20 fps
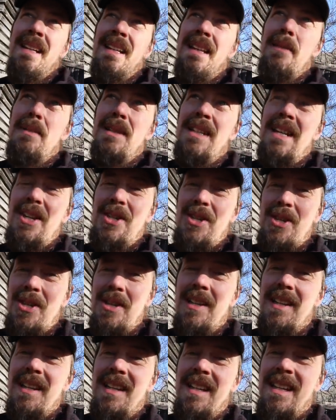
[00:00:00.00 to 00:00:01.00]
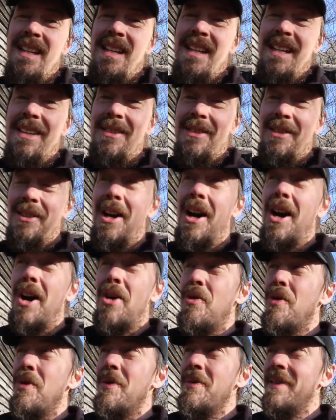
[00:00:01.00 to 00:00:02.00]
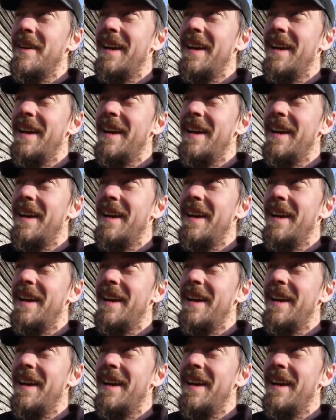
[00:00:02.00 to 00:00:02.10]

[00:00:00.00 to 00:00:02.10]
limitation in the law. Or,